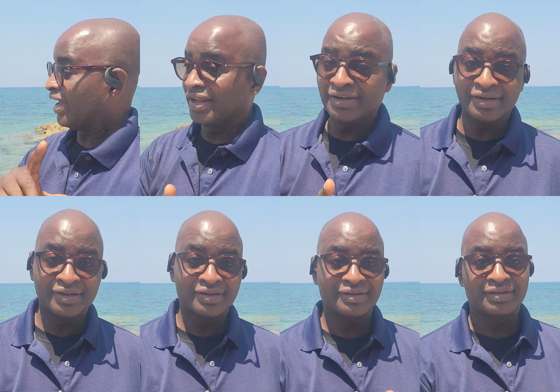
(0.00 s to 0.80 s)
and
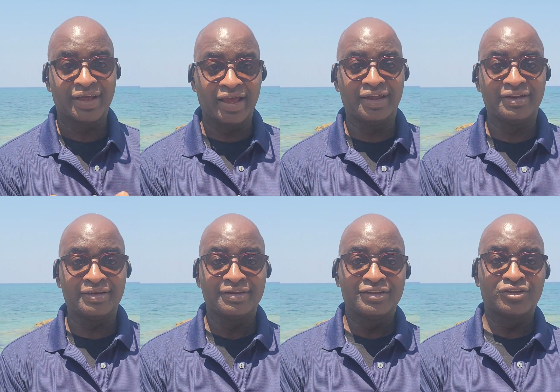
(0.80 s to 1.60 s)

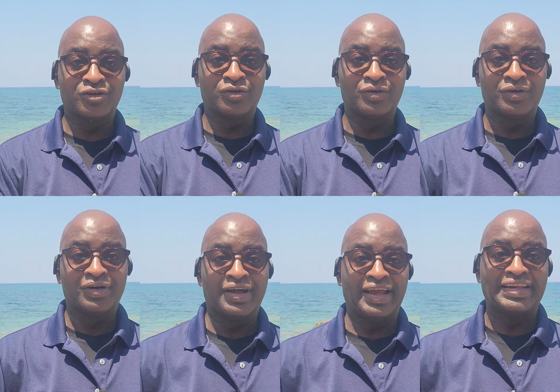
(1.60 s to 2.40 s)
and to
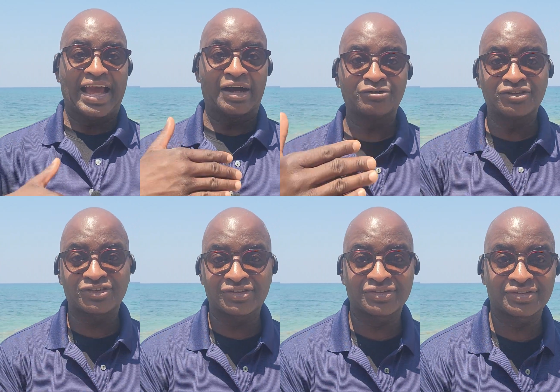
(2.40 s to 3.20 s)

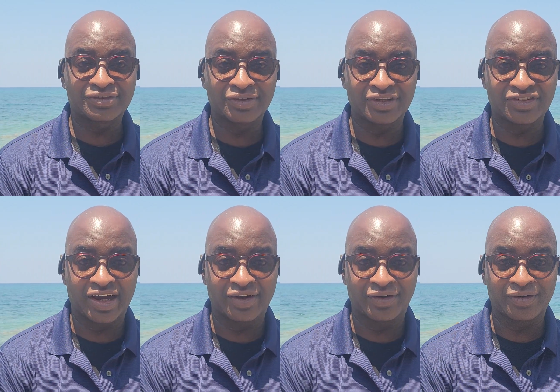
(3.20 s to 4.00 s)
announce to the
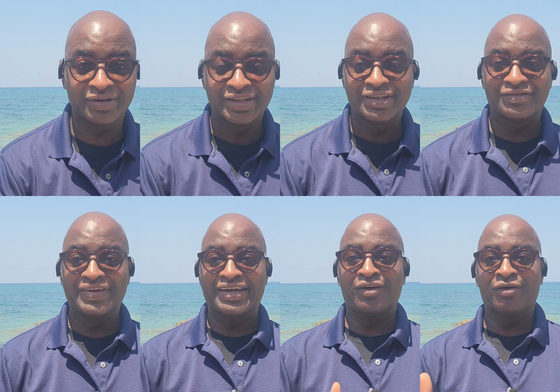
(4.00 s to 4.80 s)
channel
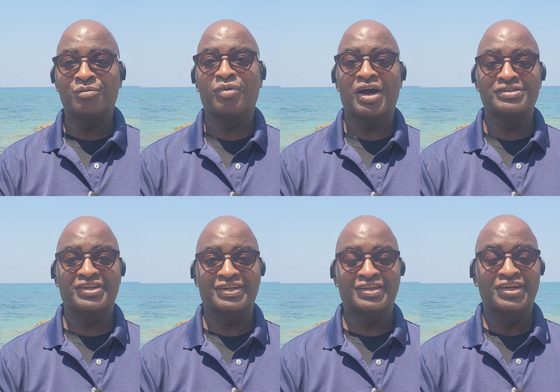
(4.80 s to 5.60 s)
Phoenix Home
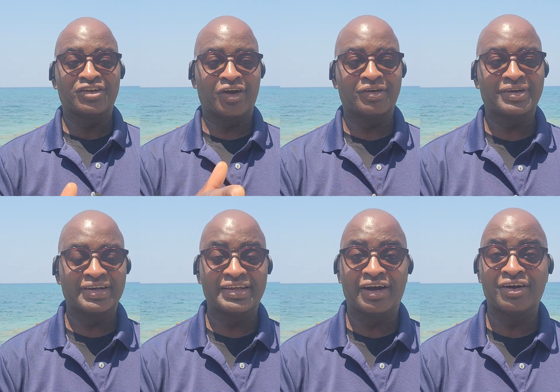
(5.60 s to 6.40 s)
Project
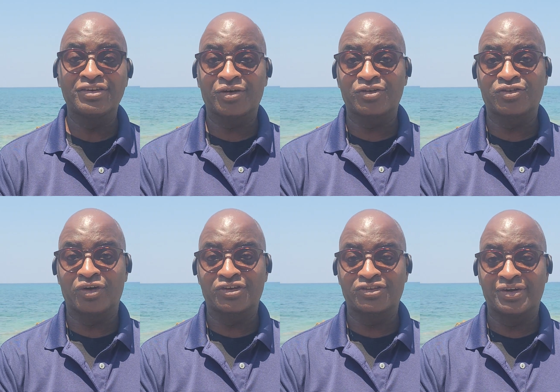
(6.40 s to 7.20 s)
currently under
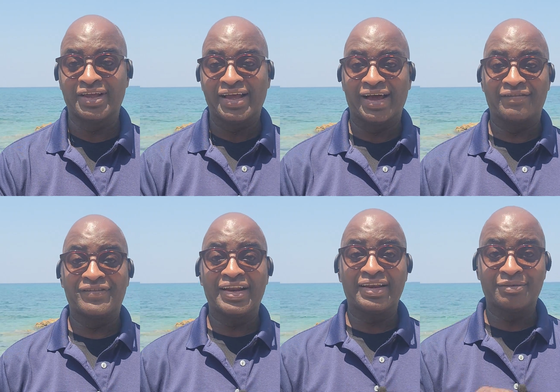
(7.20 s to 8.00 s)
construction,
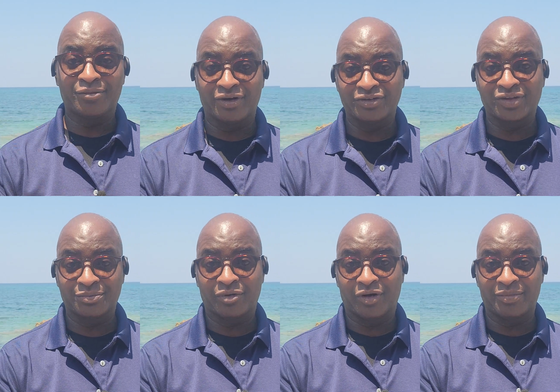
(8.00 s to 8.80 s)
available to the
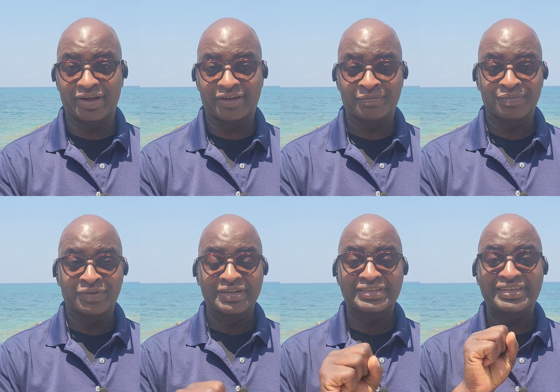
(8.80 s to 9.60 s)
public.
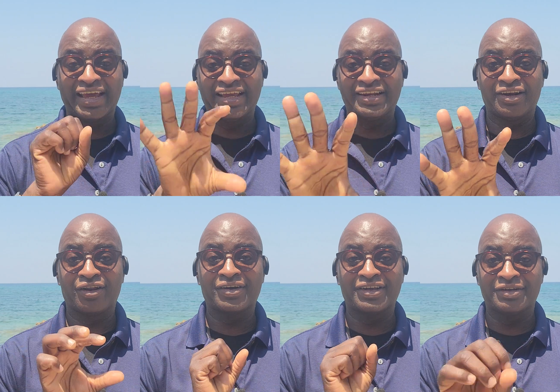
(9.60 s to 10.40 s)
10
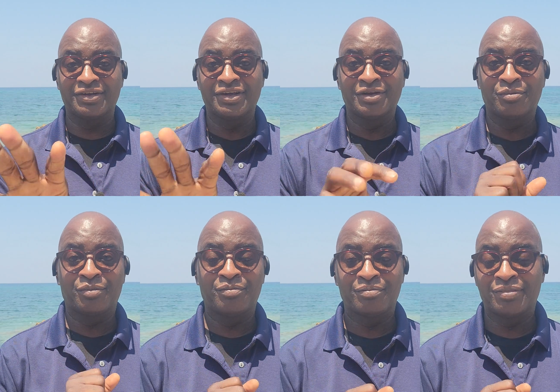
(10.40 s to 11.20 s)
lucky
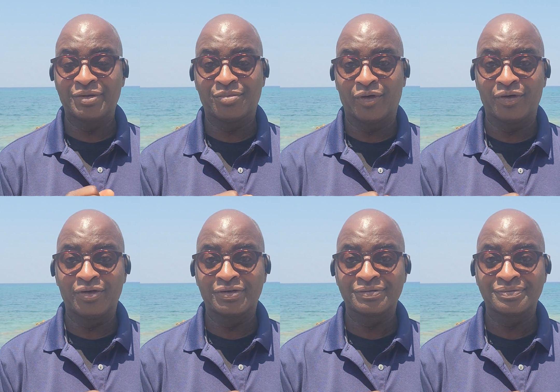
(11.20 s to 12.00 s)
people